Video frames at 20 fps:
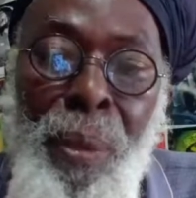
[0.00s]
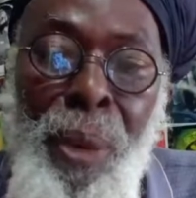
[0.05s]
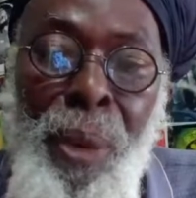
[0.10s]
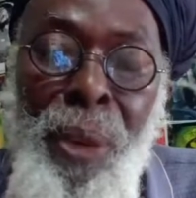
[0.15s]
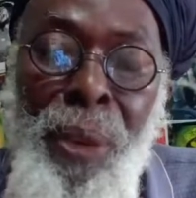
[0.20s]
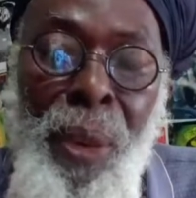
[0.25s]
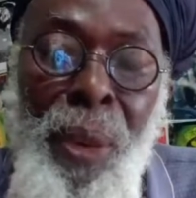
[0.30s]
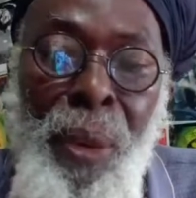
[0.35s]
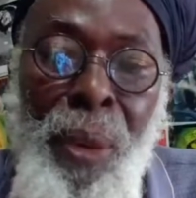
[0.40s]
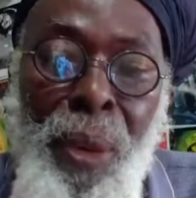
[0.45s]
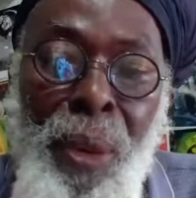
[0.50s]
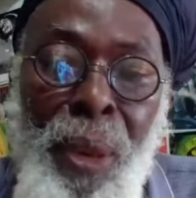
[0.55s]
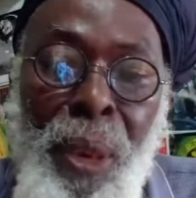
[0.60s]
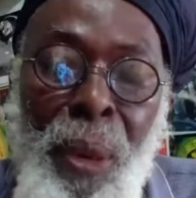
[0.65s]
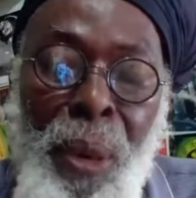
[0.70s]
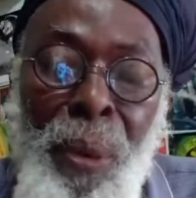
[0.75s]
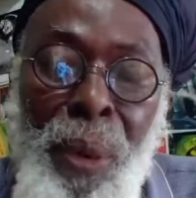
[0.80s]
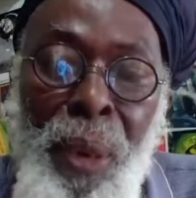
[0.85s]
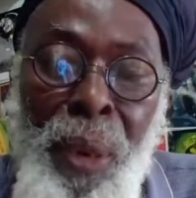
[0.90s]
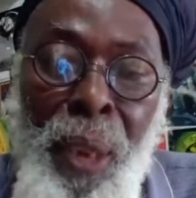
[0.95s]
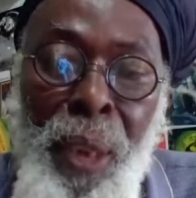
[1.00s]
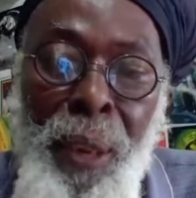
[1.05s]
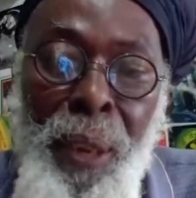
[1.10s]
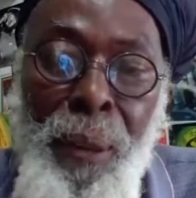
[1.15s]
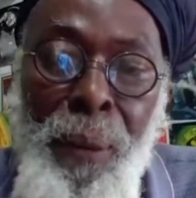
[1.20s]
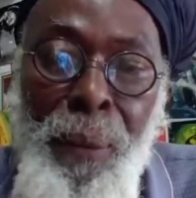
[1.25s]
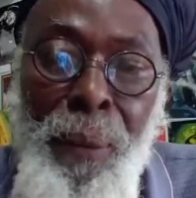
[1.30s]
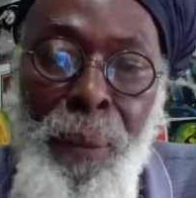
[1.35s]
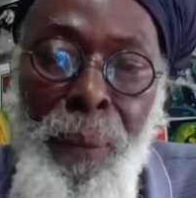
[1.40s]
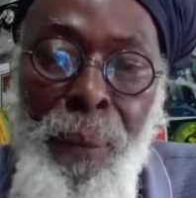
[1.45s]
Rasta no deal with that.
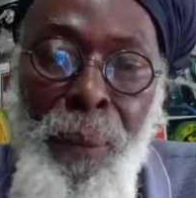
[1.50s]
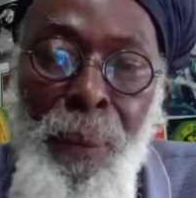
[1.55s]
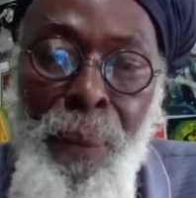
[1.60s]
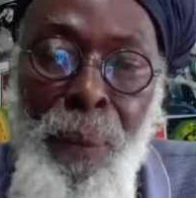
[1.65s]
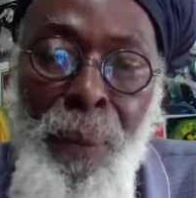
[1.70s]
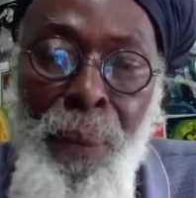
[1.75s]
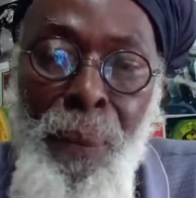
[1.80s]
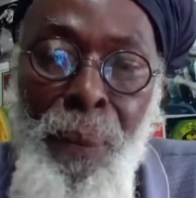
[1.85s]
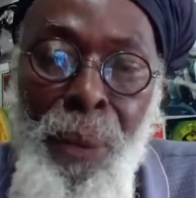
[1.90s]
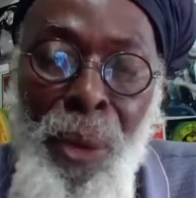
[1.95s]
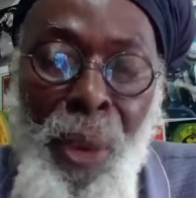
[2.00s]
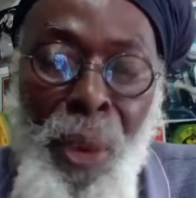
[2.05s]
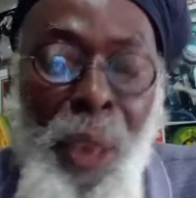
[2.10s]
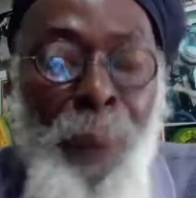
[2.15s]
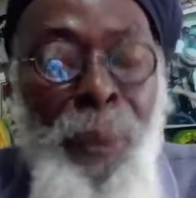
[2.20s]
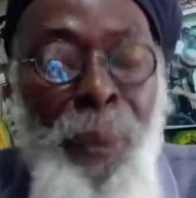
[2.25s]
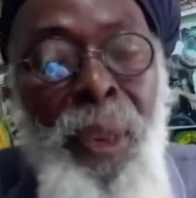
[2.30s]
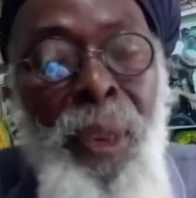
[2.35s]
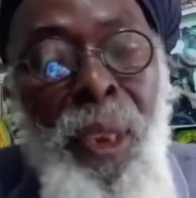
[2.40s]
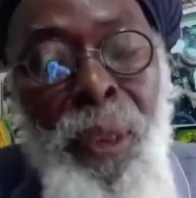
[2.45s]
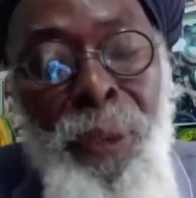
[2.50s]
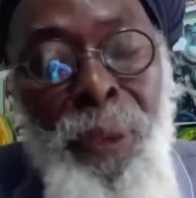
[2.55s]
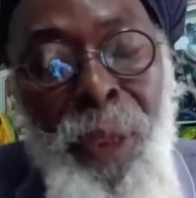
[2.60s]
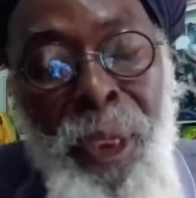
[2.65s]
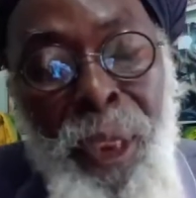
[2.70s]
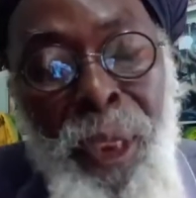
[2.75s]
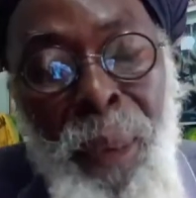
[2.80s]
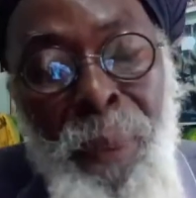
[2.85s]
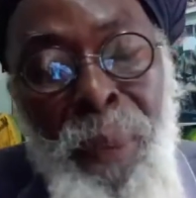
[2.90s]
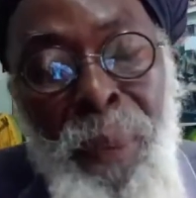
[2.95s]
So you abstain
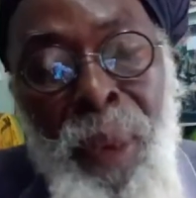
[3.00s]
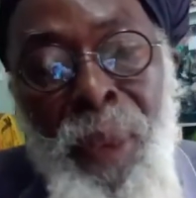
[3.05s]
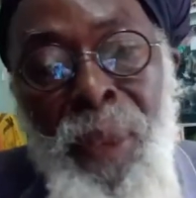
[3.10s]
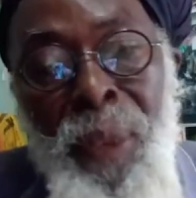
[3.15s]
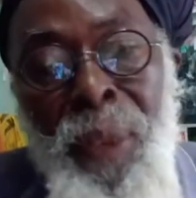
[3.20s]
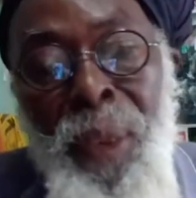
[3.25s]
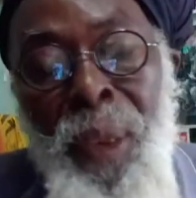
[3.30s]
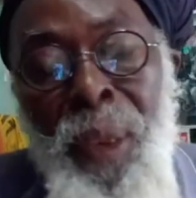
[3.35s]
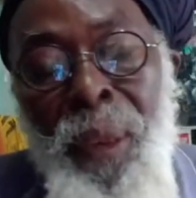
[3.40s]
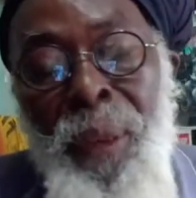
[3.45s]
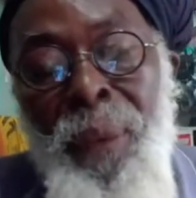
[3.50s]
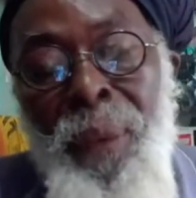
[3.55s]
from them things.